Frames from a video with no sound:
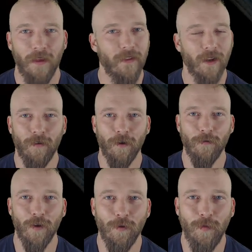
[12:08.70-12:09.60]
And then I've
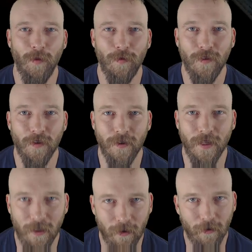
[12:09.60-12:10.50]
heard of other people that
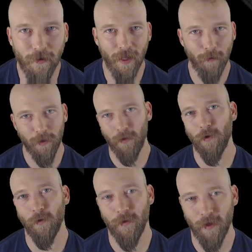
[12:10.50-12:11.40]
killed that big
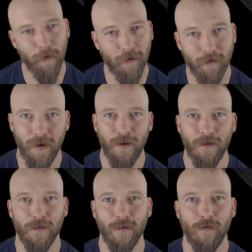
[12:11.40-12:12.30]
worm that I'm gonna fight
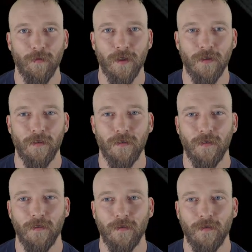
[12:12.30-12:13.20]
here in a little bit.
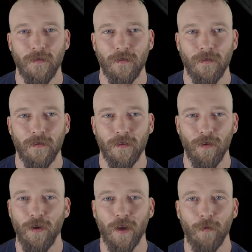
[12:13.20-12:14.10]

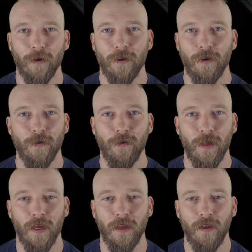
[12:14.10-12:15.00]
Because oh yeah, we're gonna go do
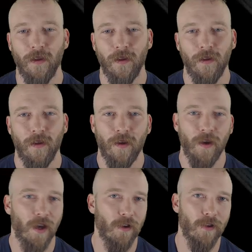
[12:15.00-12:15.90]
that.
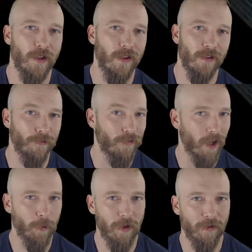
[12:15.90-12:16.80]
I know that he had
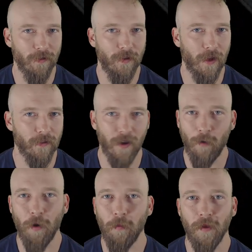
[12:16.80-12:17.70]
fire-based attacks. I
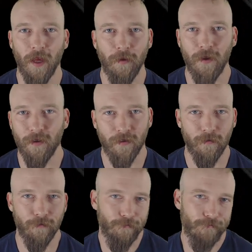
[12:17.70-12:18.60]
remember that
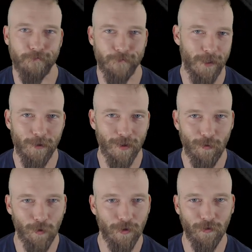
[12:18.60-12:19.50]
because, you know,
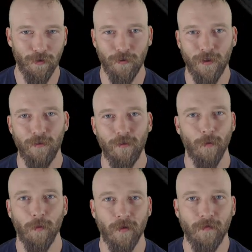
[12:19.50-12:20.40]
that's one of those little things you
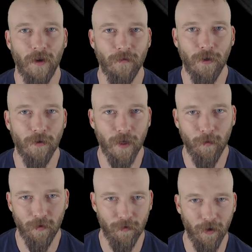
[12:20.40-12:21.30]
remember about video
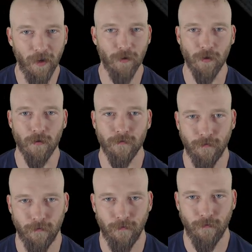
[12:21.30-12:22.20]
games forever.
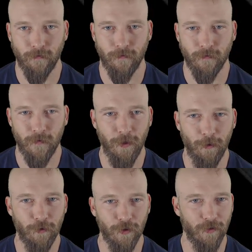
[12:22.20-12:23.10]

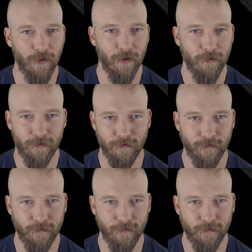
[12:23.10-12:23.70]
Useless stuff.